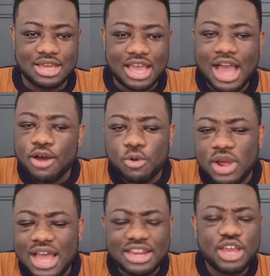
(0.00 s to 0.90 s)

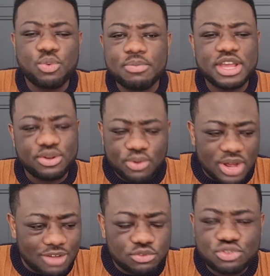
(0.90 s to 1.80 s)
Ghanaian women
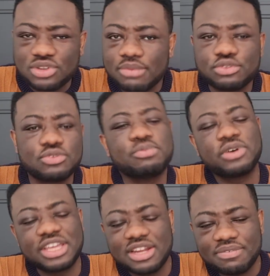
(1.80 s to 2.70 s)
don't have to travel to
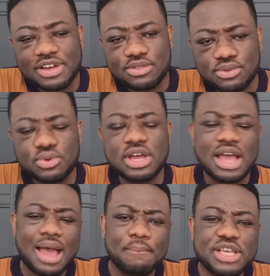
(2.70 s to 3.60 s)
Burkina Faso
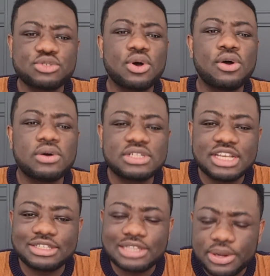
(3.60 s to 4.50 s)
amidst all
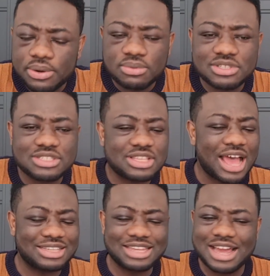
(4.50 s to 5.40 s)
the terrorist
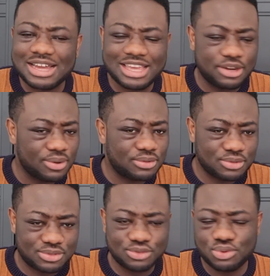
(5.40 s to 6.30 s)
attack and all
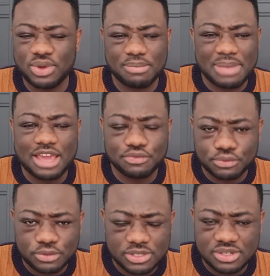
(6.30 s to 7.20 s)
those things to go and buy
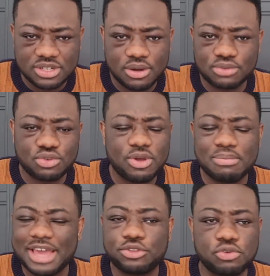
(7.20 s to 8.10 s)
food or to go
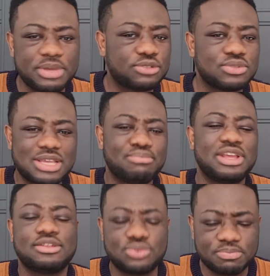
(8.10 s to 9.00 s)
and buy tomatoes and
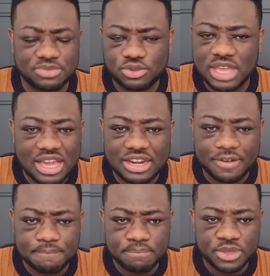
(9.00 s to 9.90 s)
bring to
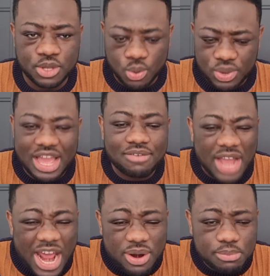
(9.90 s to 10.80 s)
Ghana. We
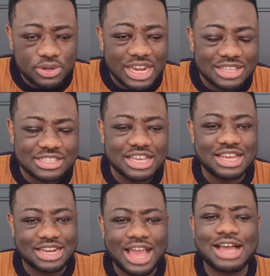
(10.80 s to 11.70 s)
have arable lands
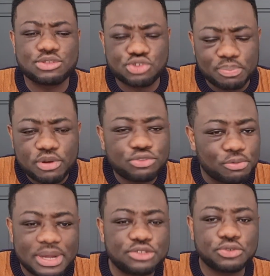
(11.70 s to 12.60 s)
that can support
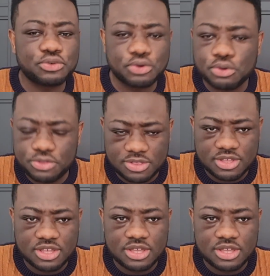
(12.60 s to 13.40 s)
tomato growth.